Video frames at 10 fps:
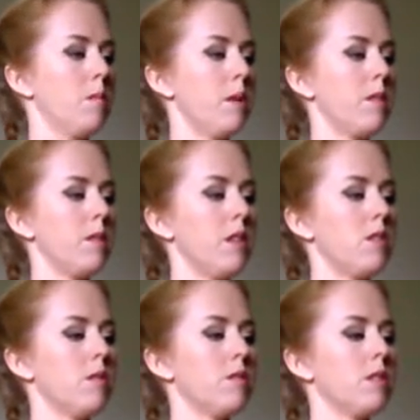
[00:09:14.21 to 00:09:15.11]
But, you
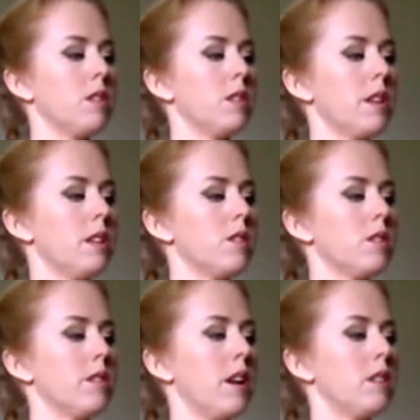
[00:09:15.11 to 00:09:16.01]
know, for little kids to
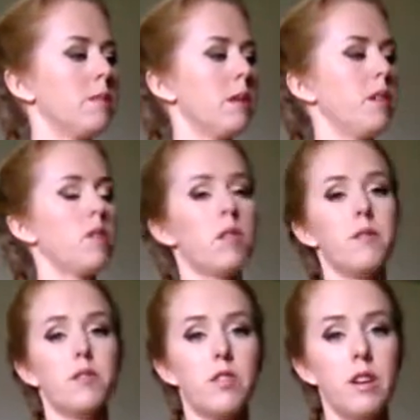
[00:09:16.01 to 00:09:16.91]
learn how to spin, or
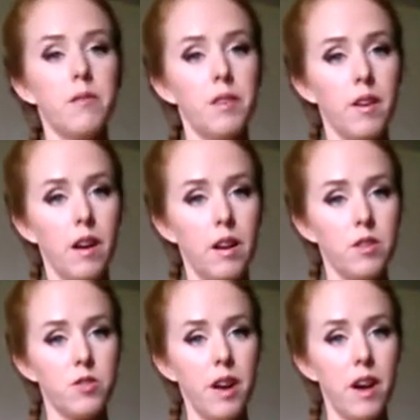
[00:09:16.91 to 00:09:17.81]
if you're trying to figure out how
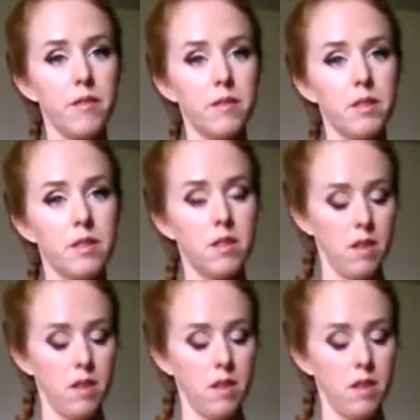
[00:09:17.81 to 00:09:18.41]
to draft,